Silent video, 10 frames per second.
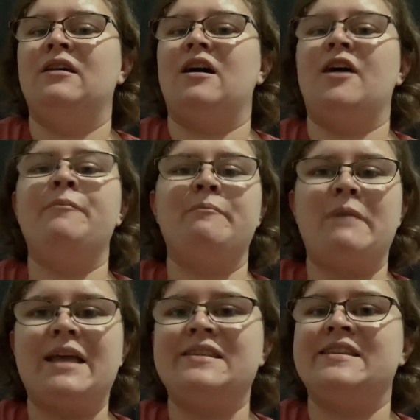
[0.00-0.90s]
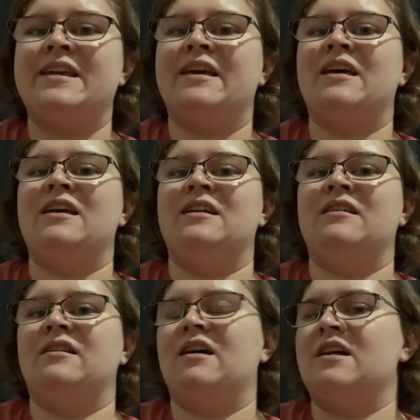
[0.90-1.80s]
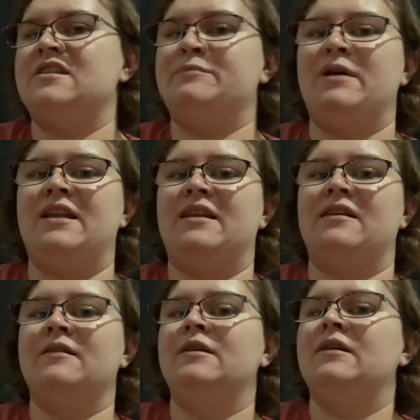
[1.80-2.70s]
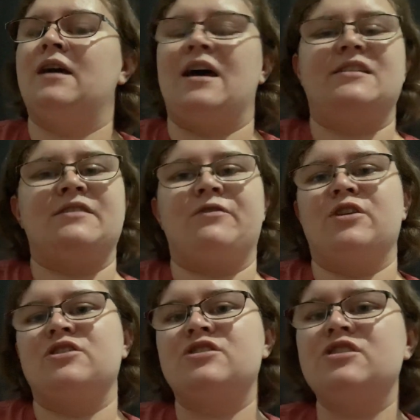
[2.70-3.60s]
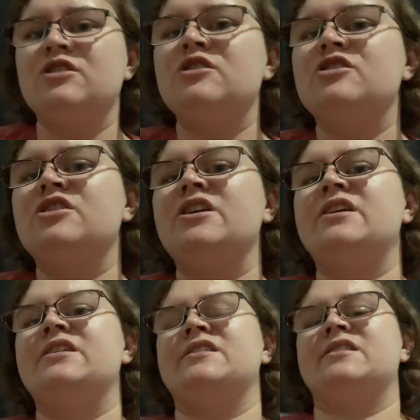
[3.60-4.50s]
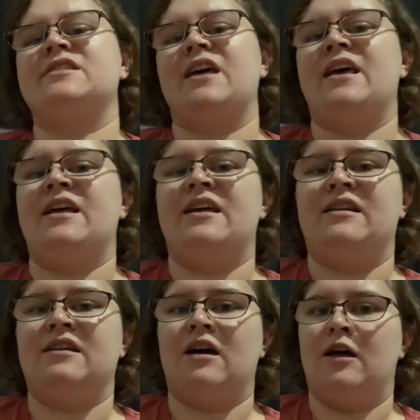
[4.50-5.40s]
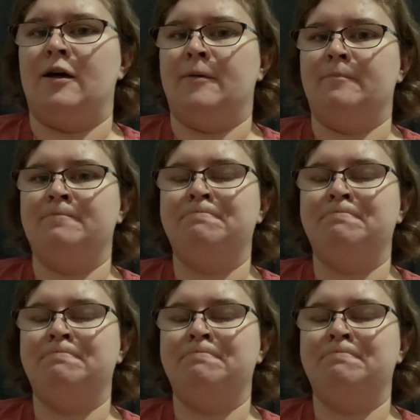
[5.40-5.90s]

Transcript: amazing and has been at different surgeries and um,